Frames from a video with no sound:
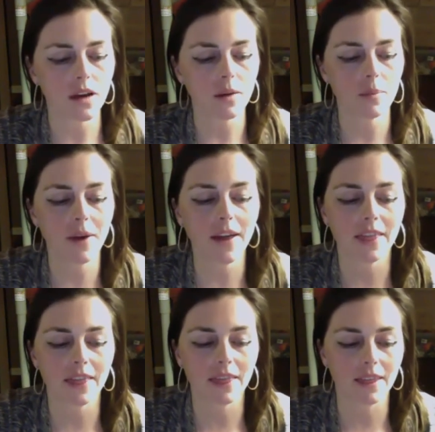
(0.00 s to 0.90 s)

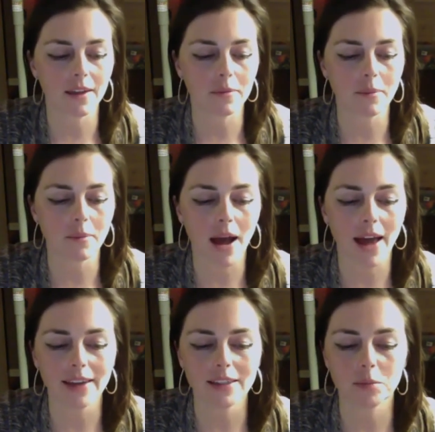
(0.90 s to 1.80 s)
But in
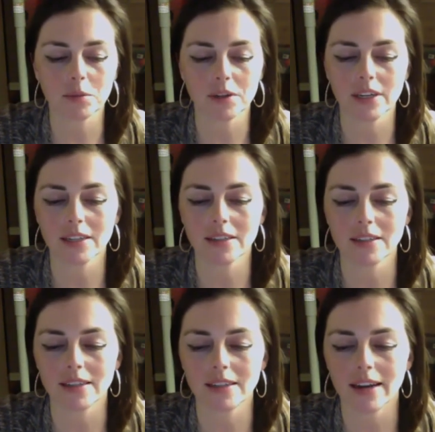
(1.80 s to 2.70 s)
my
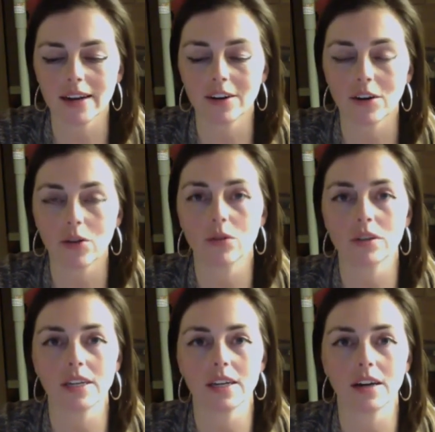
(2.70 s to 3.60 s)
experience, they're
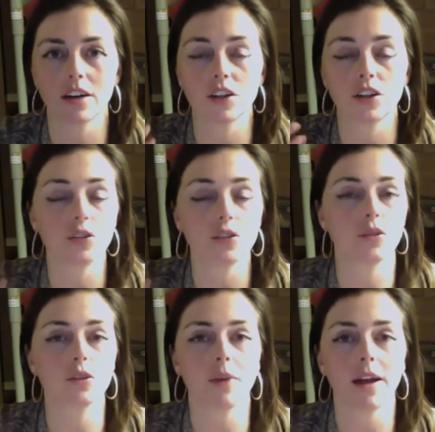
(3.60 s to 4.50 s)
holding a
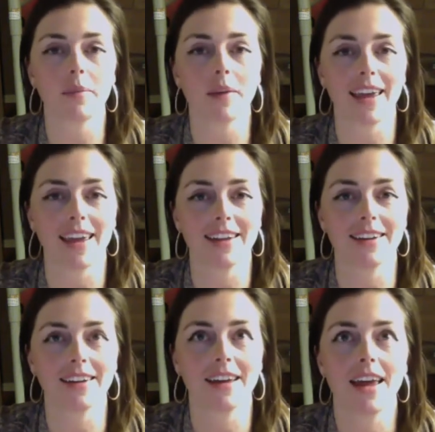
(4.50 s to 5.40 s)
huge amount of
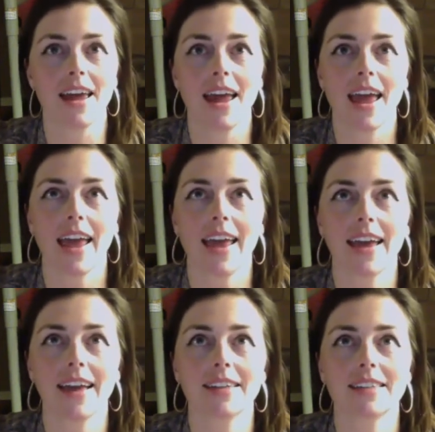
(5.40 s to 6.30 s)
pain,
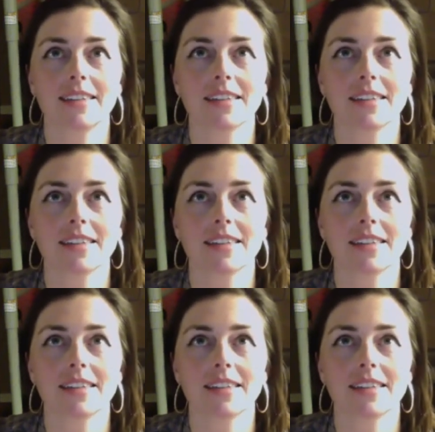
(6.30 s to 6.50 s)
and